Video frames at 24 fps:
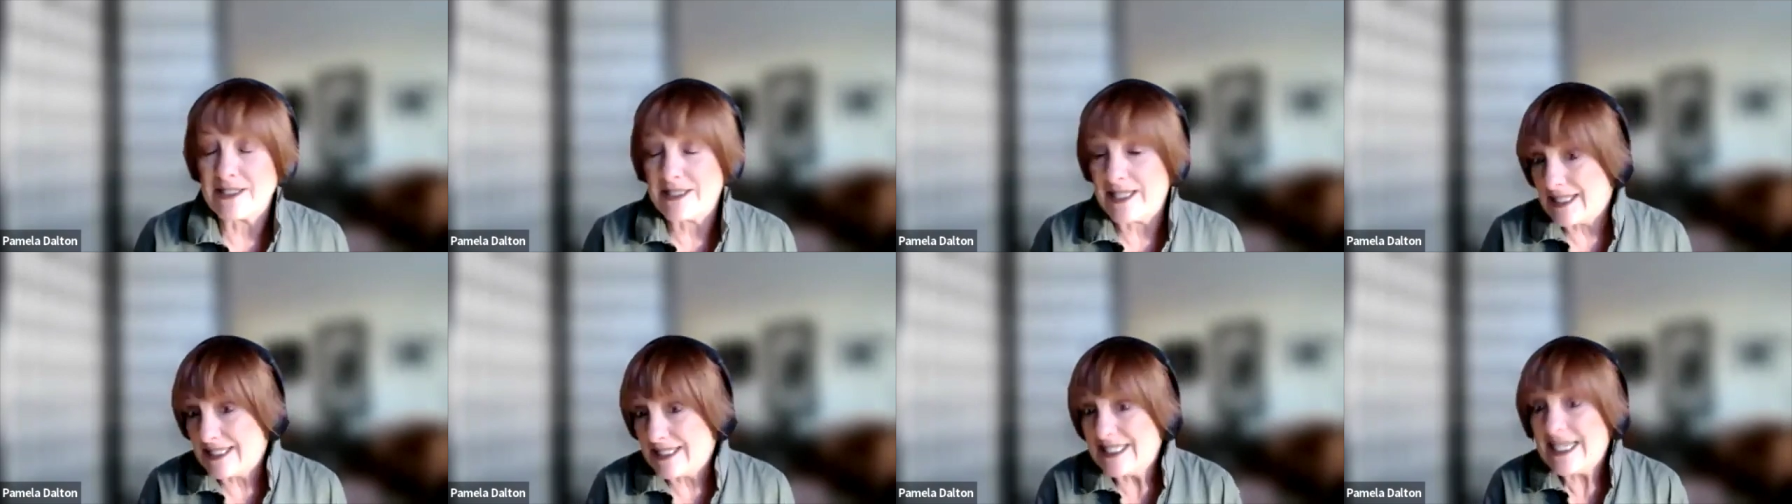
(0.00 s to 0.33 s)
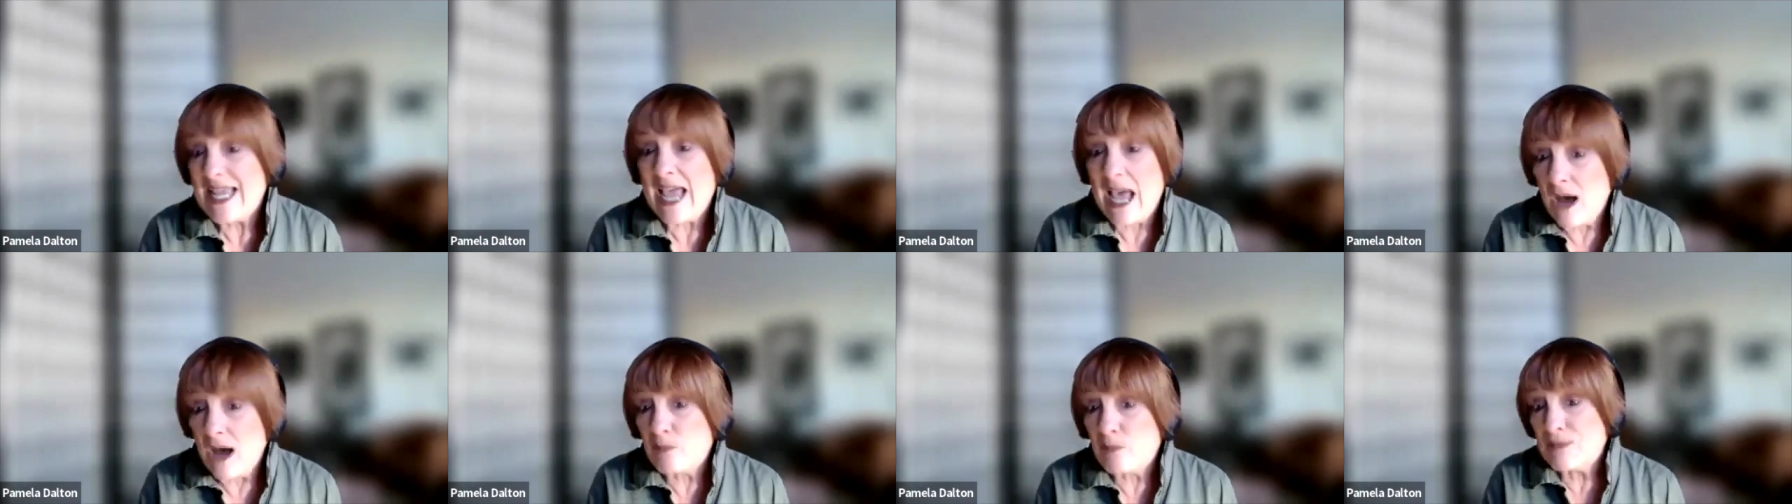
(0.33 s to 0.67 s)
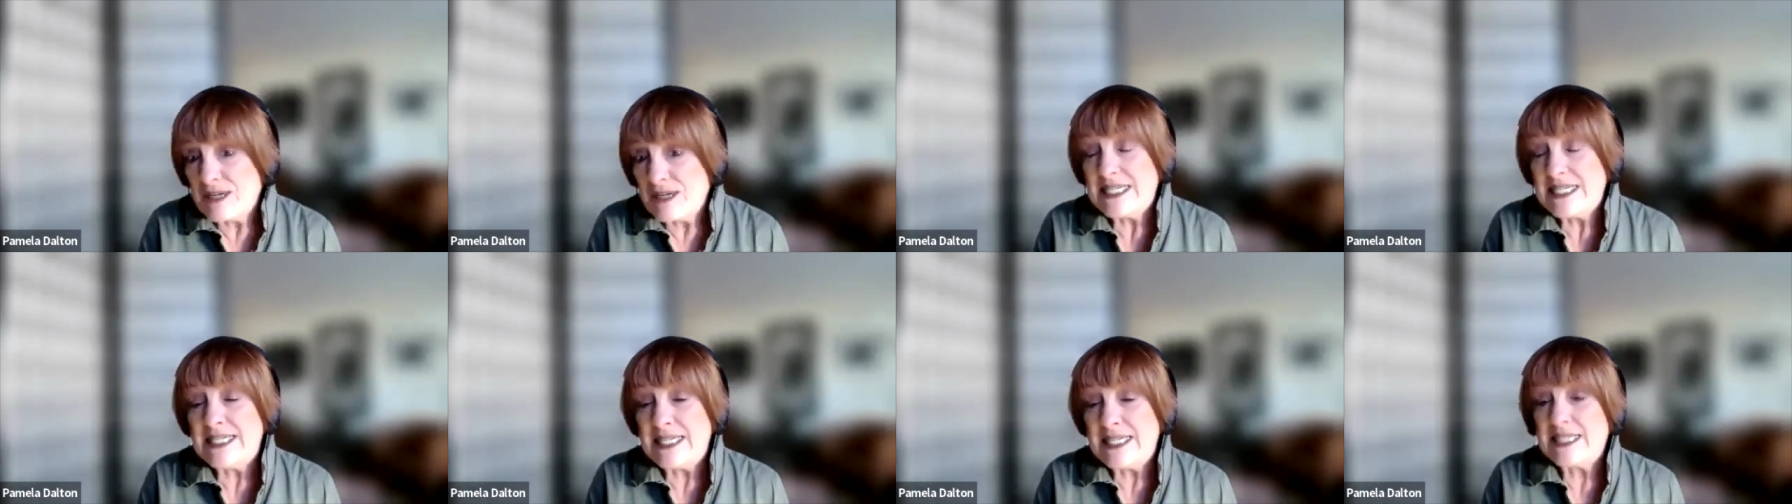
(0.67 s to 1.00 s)
That's how
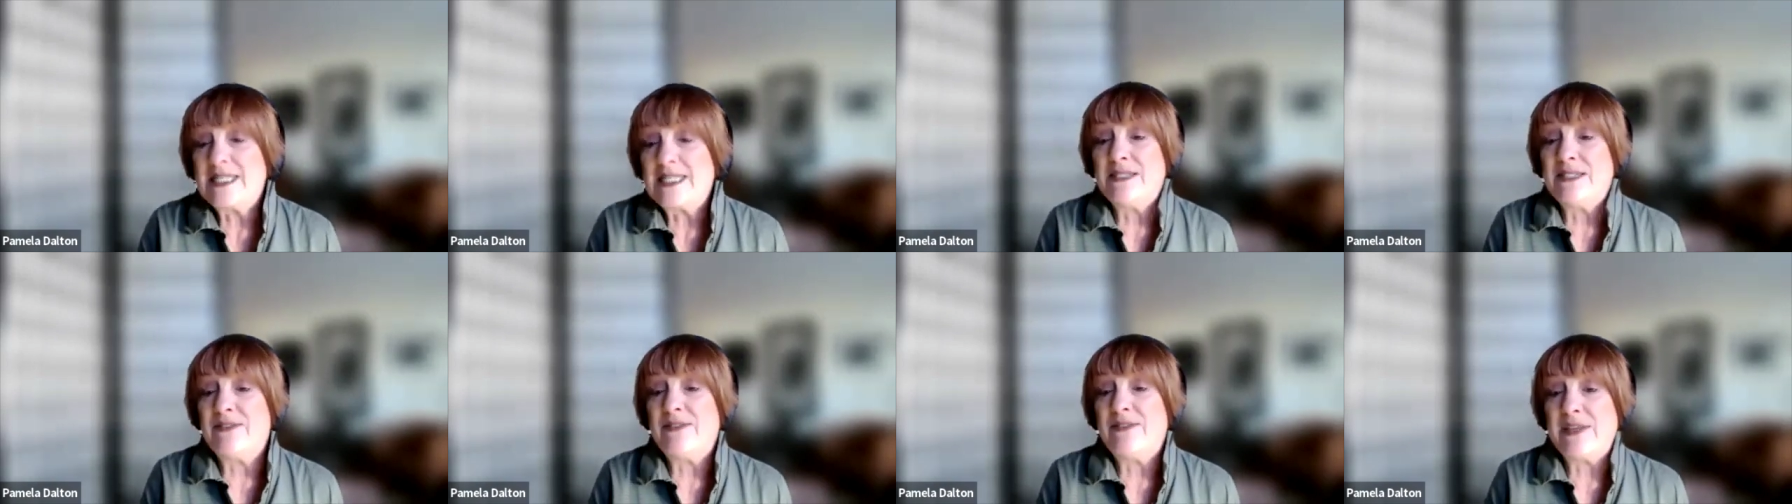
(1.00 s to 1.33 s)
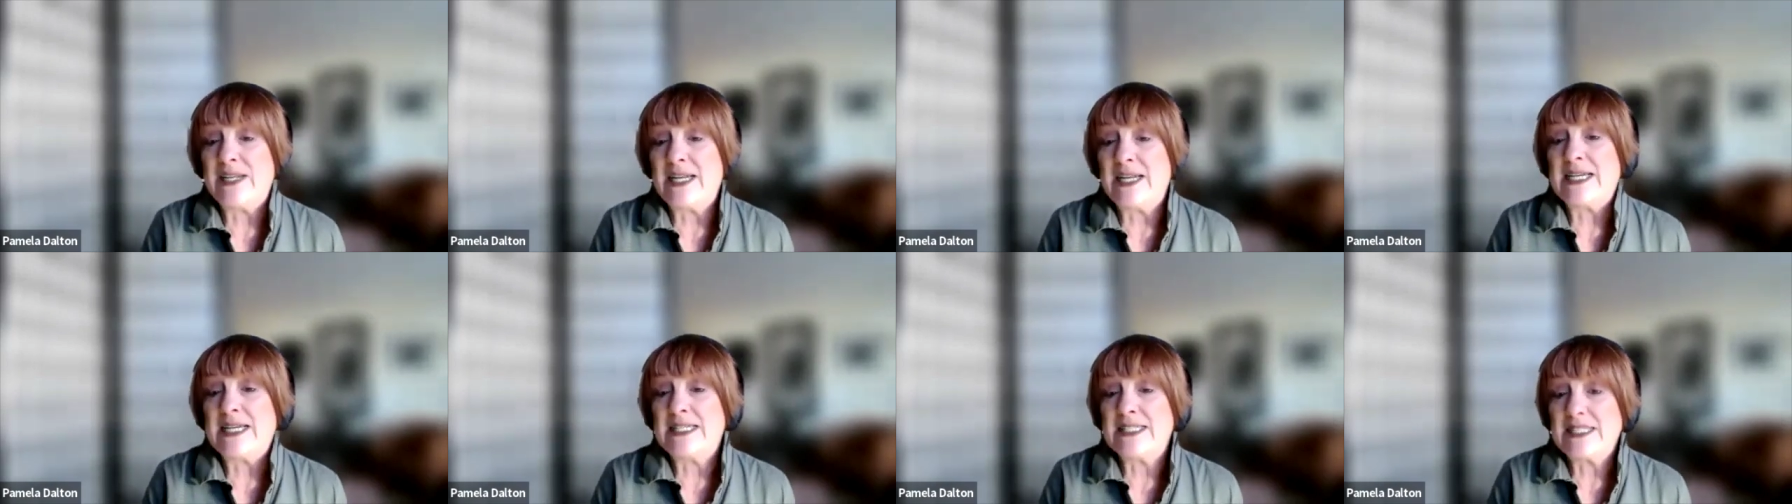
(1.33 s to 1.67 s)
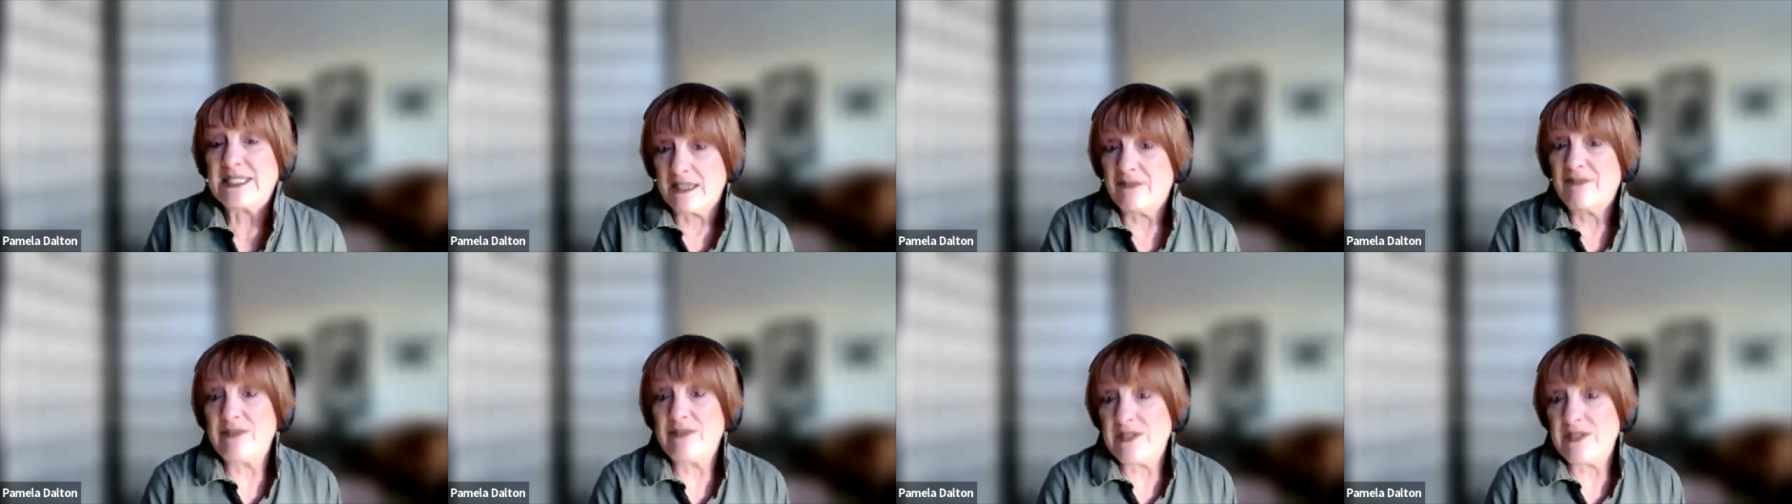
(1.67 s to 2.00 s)
predictive it is
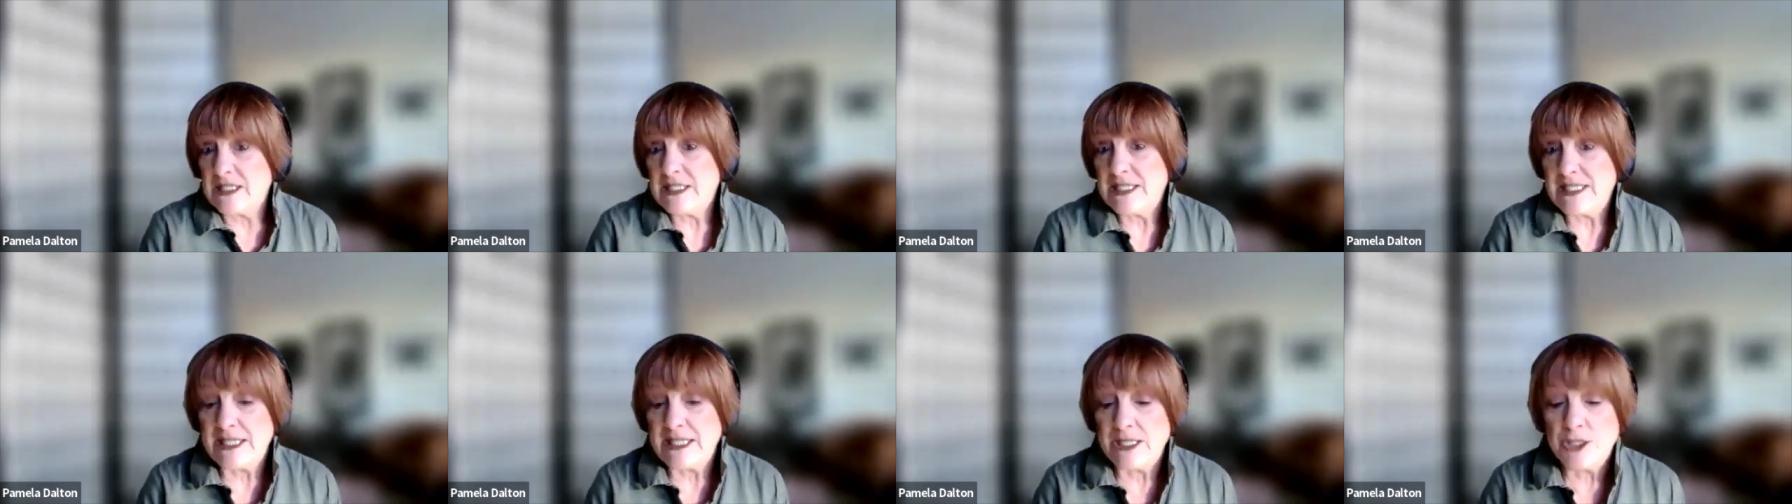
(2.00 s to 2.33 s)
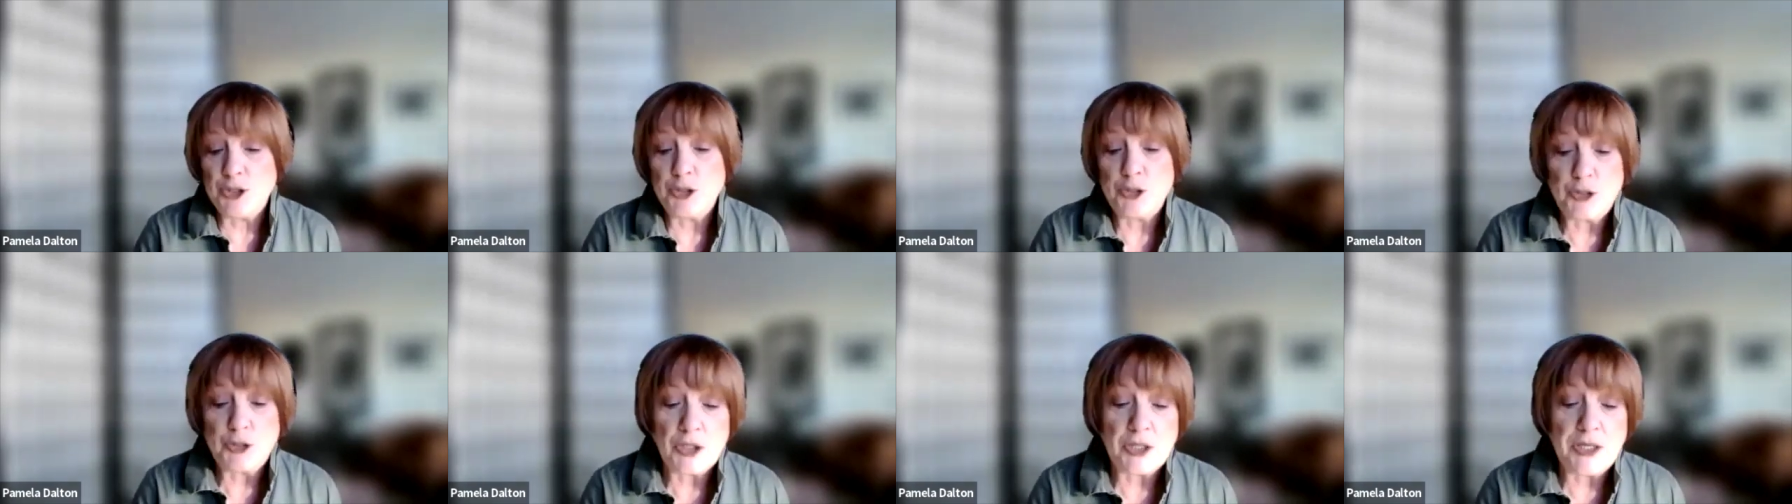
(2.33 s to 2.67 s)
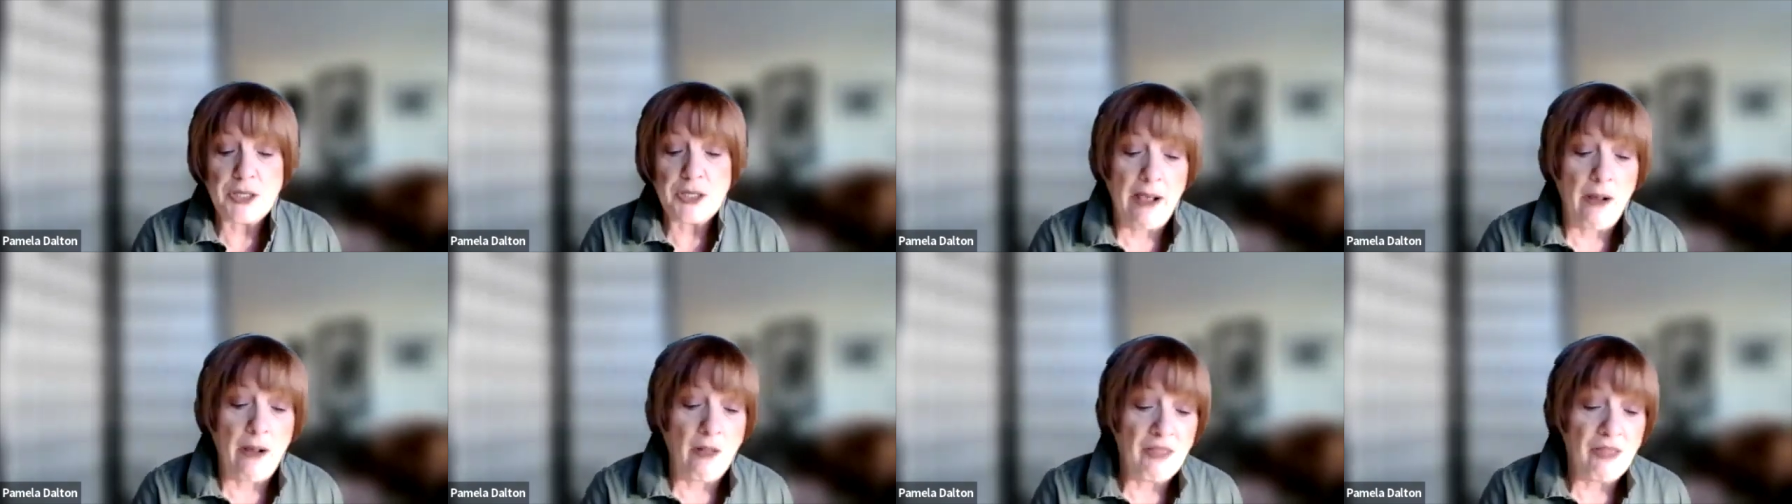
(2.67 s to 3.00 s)
of continued good
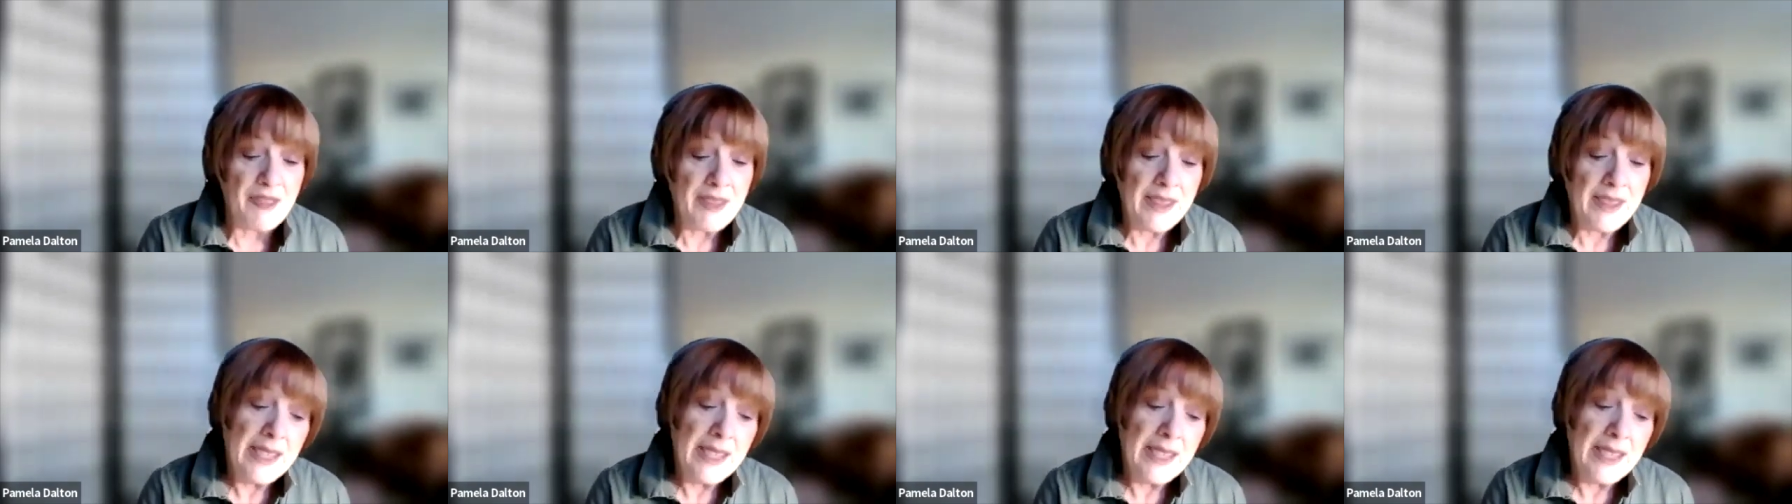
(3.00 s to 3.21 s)
health.